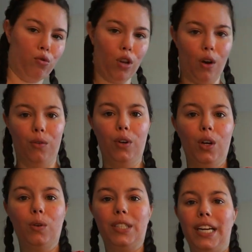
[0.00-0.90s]
So,
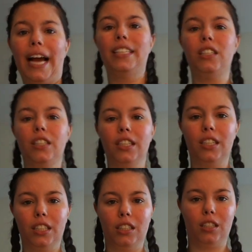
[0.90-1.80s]
we'll see. I still think
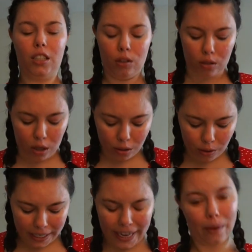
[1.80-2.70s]
this is cute, though,
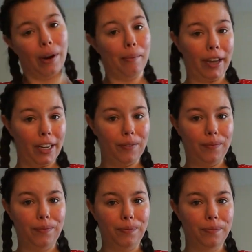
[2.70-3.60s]
so I kind of want to make it,
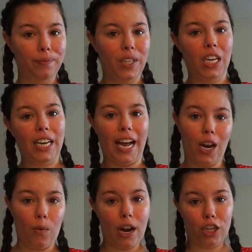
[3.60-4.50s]
kind
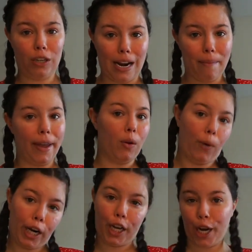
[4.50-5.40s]
of want to try to make it
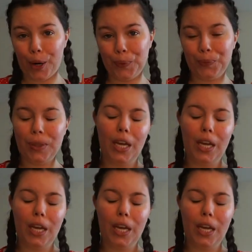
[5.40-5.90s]
work, you know?